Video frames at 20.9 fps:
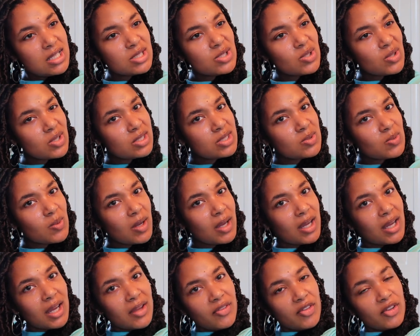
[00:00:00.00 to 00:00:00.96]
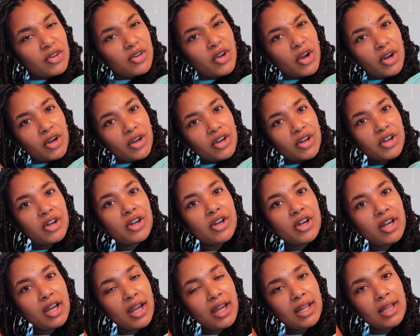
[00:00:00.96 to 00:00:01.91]
So that's why I got the darker
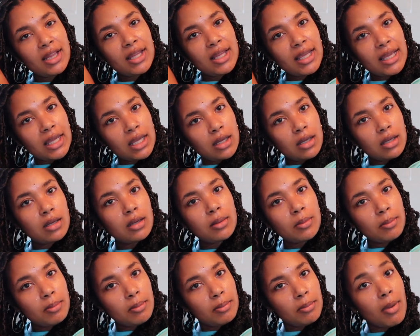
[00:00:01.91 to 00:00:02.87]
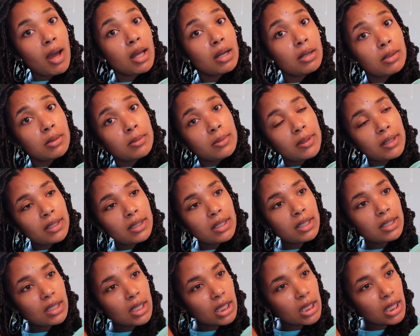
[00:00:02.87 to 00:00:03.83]
at the bottom and
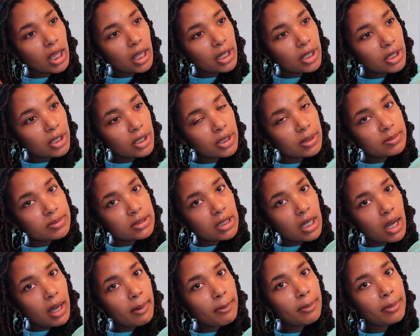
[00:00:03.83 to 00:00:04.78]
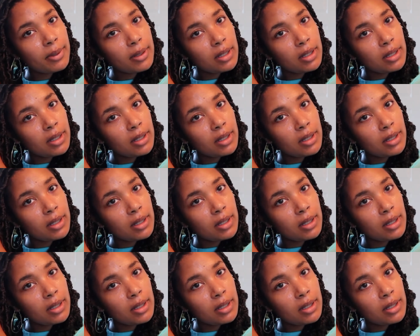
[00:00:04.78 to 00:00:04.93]
then the lighter at the top.